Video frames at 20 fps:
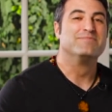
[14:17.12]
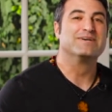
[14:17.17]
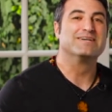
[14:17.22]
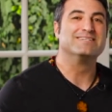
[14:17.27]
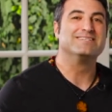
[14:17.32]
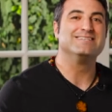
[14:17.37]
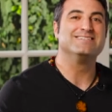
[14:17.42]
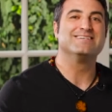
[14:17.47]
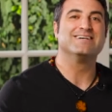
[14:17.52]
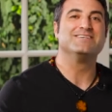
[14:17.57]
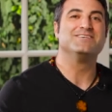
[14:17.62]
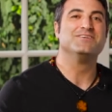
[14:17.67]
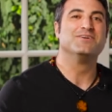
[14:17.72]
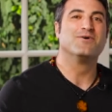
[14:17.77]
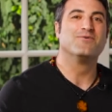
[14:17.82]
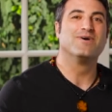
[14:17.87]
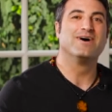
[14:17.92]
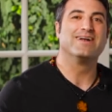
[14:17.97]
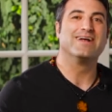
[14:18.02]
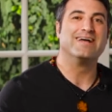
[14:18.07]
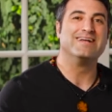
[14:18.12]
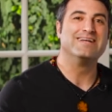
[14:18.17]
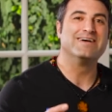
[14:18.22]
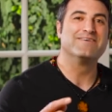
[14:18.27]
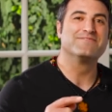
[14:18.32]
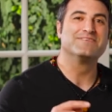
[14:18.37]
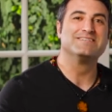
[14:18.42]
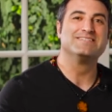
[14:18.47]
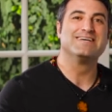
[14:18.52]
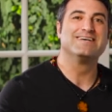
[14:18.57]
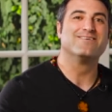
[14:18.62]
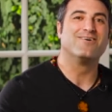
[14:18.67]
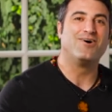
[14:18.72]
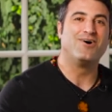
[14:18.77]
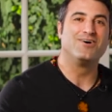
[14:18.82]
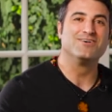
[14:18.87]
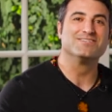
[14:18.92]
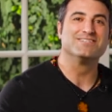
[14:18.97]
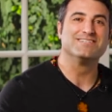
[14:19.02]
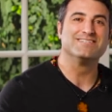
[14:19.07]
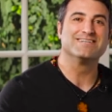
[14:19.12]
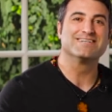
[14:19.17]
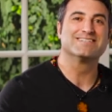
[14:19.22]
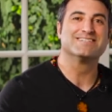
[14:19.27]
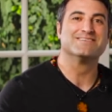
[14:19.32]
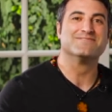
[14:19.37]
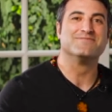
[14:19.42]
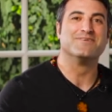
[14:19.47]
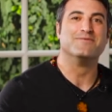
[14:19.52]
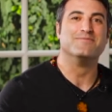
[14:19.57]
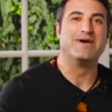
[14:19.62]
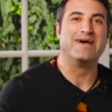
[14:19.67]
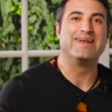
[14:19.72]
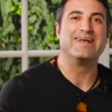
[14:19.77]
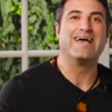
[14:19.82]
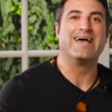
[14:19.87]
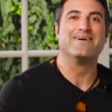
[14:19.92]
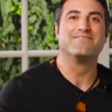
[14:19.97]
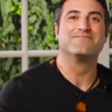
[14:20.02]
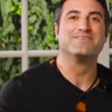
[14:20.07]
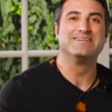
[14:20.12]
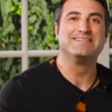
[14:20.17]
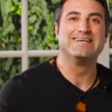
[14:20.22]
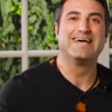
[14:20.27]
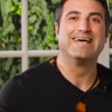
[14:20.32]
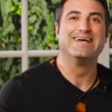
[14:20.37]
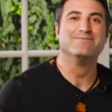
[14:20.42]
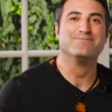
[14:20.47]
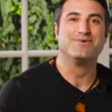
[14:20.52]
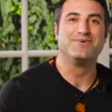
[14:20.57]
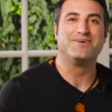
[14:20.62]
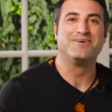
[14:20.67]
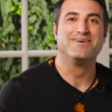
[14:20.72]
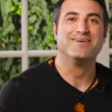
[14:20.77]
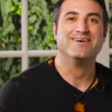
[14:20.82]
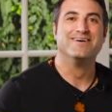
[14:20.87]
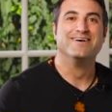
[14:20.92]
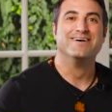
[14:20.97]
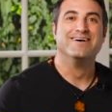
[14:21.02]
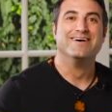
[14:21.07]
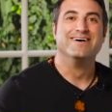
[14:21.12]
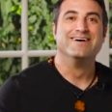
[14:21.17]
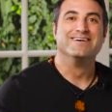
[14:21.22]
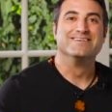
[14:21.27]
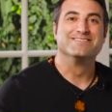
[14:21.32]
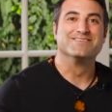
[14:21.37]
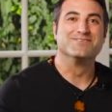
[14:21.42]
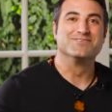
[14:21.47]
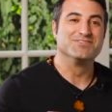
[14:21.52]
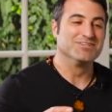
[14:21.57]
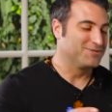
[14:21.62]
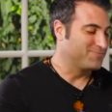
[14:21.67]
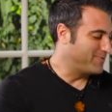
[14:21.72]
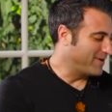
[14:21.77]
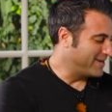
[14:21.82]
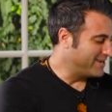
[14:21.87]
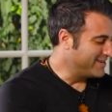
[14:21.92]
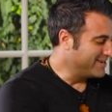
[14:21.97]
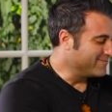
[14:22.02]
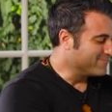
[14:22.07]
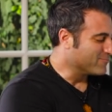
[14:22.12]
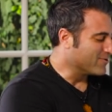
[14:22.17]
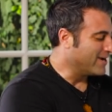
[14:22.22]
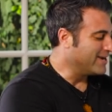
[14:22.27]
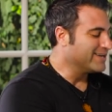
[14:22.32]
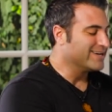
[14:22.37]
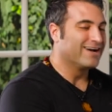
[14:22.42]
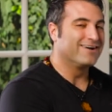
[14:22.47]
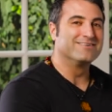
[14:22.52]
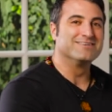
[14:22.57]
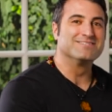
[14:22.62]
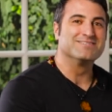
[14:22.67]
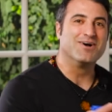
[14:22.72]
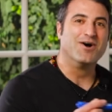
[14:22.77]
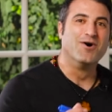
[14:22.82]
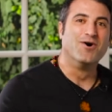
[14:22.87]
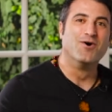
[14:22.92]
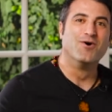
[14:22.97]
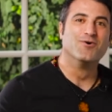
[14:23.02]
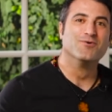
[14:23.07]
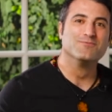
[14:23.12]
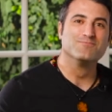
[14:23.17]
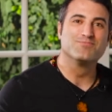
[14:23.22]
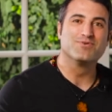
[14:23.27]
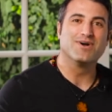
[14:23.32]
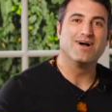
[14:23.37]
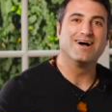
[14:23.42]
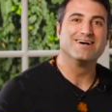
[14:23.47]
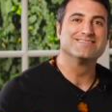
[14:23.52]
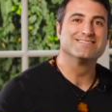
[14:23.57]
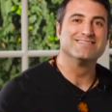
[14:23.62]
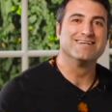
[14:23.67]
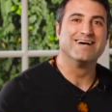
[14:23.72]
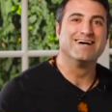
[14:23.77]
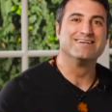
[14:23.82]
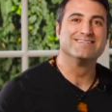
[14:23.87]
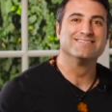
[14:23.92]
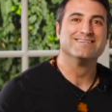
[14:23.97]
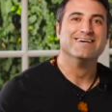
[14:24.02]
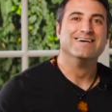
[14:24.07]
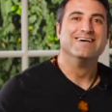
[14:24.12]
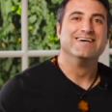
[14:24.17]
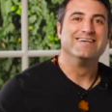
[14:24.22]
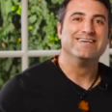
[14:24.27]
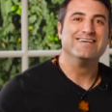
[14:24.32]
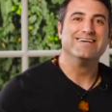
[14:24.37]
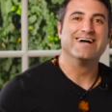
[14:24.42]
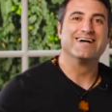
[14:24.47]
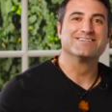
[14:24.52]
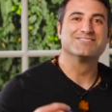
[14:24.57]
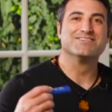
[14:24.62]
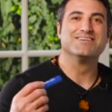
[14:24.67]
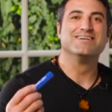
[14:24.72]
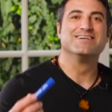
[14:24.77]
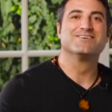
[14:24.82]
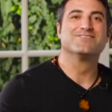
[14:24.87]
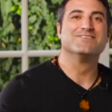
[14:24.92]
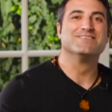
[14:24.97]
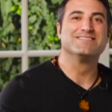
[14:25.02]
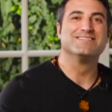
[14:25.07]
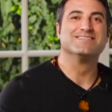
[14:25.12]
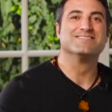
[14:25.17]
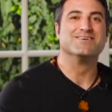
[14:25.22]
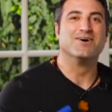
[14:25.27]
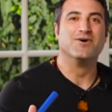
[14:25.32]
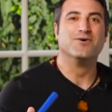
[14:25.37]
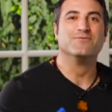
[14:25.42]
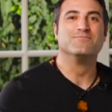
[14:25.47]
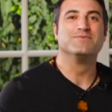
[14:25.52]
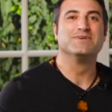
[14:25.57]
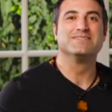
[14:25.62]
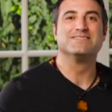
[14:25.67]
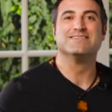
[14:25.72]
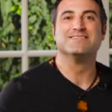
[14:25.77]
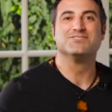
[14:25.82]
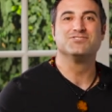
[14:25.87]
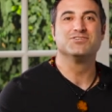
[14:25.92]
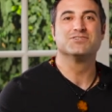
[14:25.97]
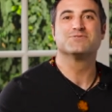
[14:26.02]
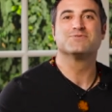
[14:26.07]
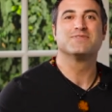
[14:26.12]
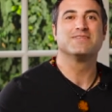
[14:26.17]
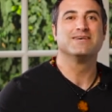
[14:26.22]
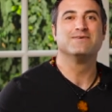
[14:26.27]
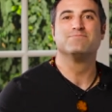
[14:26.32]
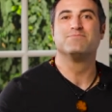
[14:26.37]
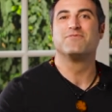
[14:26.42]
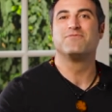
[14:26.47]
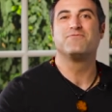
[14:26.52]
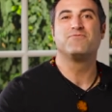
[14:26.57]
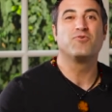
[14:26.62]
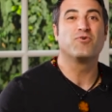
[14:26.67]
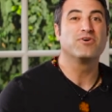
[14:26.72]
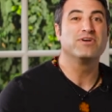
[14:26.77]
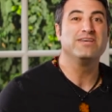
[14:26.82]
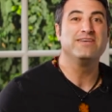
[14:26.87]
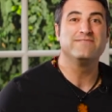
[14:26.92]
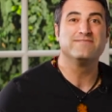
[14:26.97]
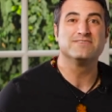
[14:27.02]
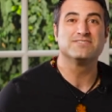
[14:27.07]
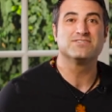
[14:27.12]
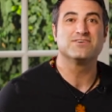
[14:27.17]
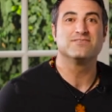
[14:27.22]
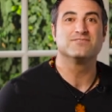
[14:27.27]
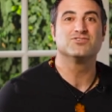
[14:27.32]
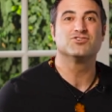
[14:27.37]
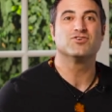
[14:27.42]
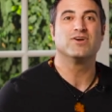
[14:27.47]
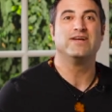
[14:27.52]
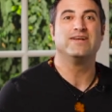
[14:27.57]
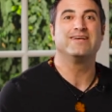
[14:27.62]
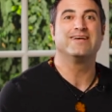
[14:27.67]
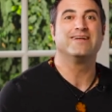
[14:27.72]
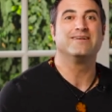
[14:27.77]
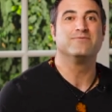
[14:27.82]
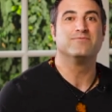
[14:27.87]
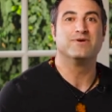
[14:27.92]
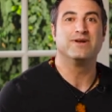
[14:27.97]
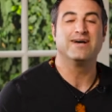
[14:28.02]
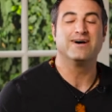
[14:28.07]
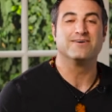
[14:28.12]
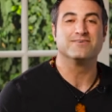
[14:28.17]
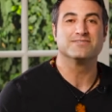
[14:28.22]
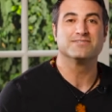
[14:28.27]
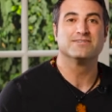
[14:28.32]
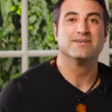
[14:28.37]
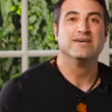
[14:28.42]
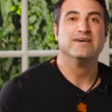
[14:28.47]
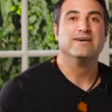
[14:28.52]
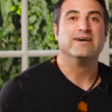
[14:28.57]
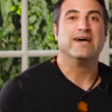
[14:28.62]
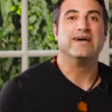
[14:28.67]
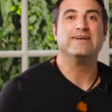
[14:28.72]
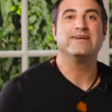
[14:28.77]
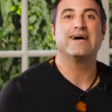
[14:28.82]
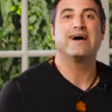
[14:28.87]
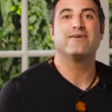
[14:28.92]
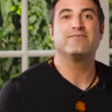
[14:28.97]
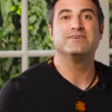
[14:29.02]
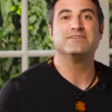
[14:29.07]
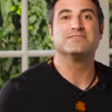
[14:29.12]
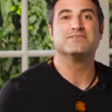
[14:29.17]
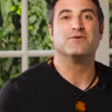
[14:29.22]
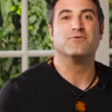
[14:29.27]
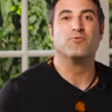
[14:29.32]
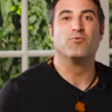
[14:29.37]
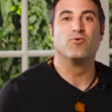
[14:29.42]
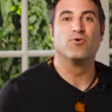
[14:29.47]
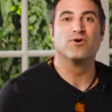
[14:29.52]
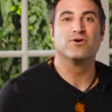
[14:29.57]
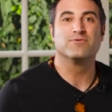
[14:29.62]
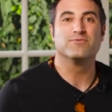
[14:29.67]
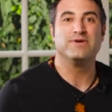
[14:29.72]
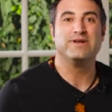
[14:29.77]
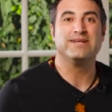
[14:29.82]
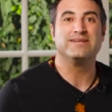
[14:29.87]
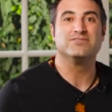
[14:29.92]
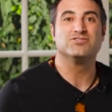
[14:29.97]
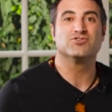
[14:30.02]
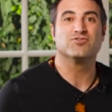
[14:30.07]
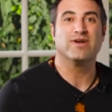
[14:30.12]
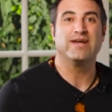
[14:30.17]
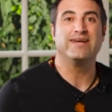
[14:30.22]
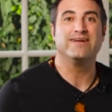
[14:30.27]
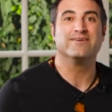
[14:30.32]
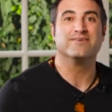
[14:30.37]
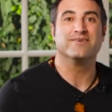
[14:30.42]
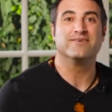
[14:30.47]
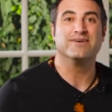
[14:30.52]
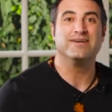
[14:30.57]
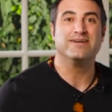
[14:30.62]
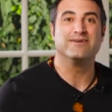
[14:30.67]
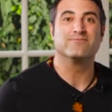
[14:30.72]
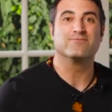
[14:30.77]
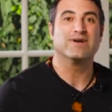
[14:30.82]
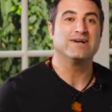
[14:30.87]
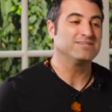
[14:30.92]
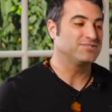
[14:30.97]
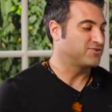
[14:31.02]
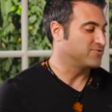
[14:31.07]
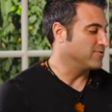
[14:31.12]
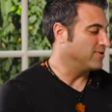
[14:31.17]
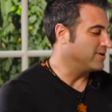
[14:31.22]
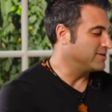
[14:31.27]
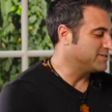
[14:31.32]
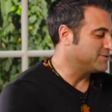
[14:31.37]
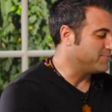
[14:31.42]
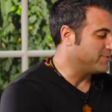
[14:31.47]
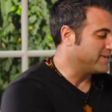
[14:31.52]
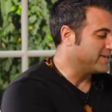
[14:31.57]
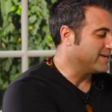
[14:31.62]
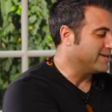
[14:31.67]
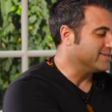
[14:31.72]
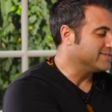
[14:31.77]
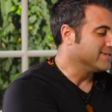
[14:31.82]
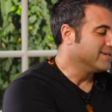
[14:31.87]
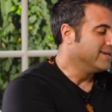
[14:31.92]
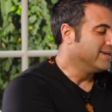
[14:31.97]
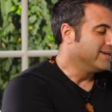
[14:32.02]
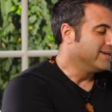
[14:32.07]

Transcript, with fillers: because he said, you know what? I never did all six of them at every table. So just by him writing out his own process, he actually increased his own business just with him before he even started training anyone else. And now he's an award-winning trainer in restaurants because